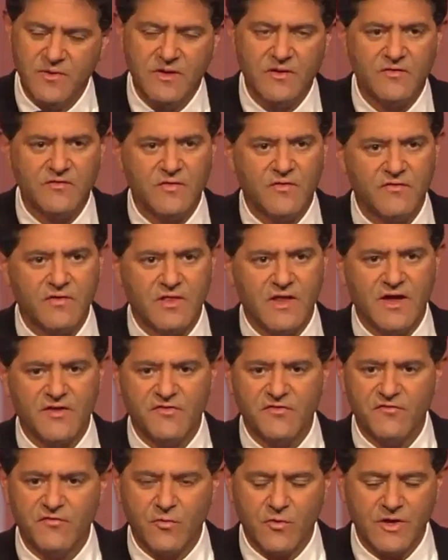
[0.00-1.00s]
because over the
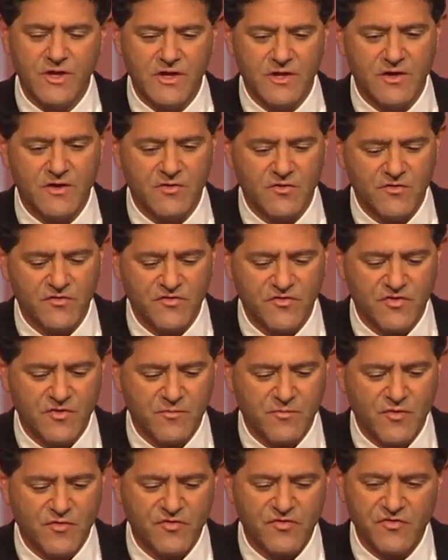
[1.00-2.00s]
last forty years,
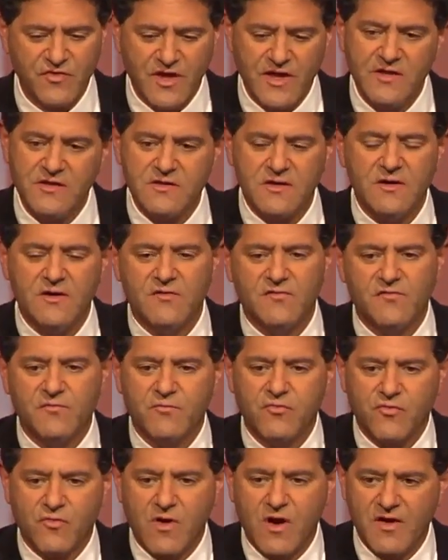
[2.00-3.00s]
the percent
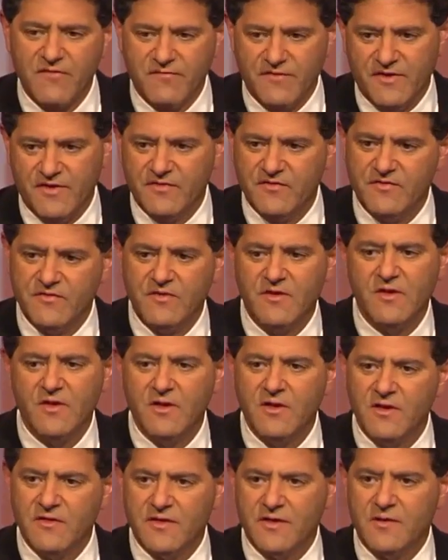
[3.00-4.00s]
of profits
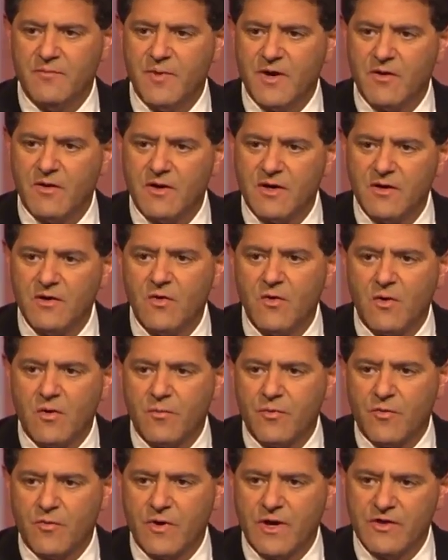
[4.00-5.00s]
that American
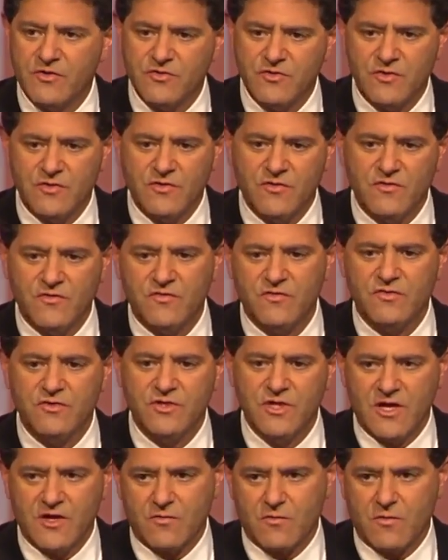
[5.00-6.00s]
corporations
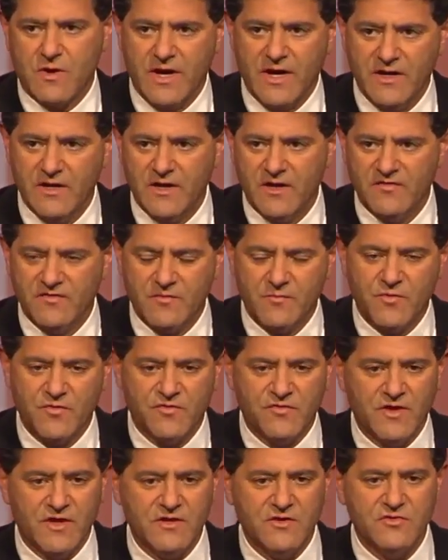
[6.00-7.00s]
generate as a
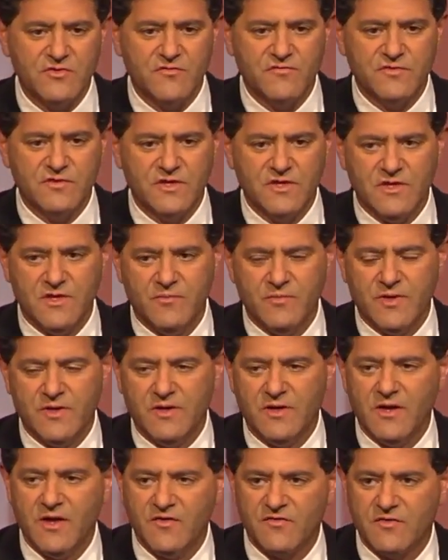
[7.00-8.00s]
percentage of G D
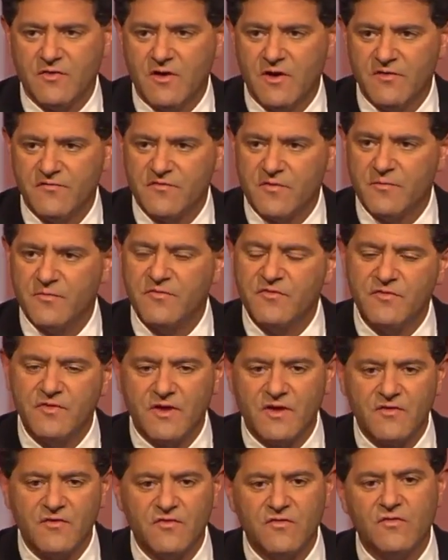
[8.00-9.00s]
P has gone from
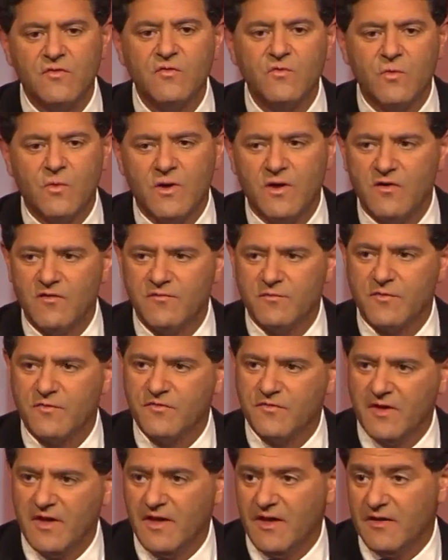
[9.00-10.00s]
six to twelve
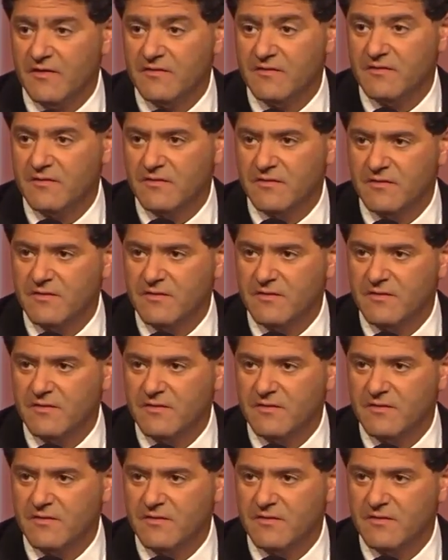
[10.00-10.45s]
percent.